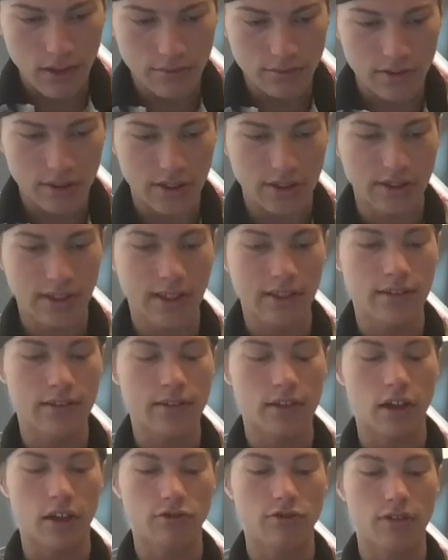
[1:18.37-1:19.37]
just gonna say
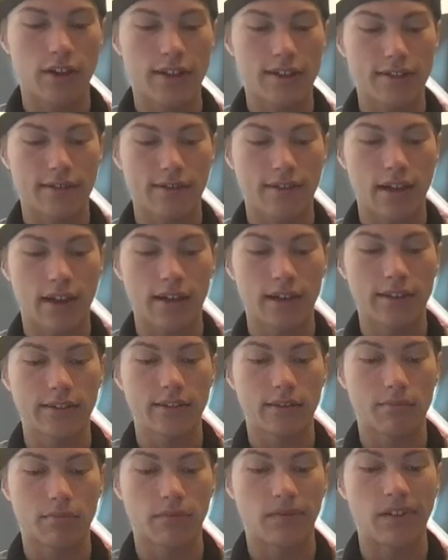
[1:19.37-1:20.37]
this, contracts and
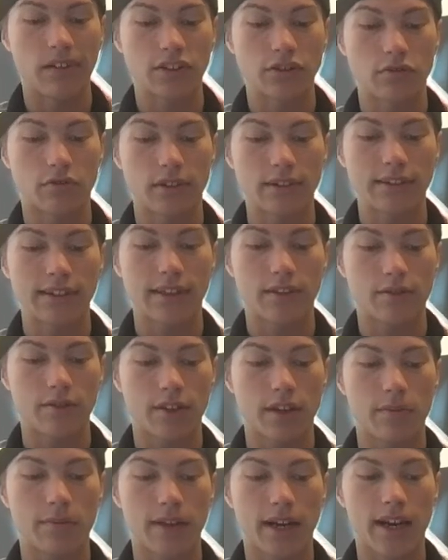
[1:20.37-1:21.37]
signings in professional wrestling are
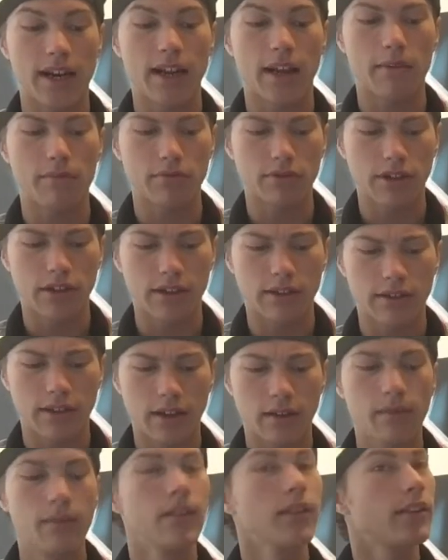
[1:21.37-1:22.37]
done 99% of the
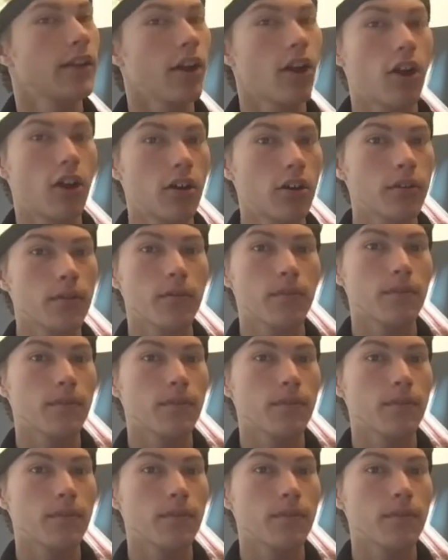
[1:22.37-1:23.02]
time. They are.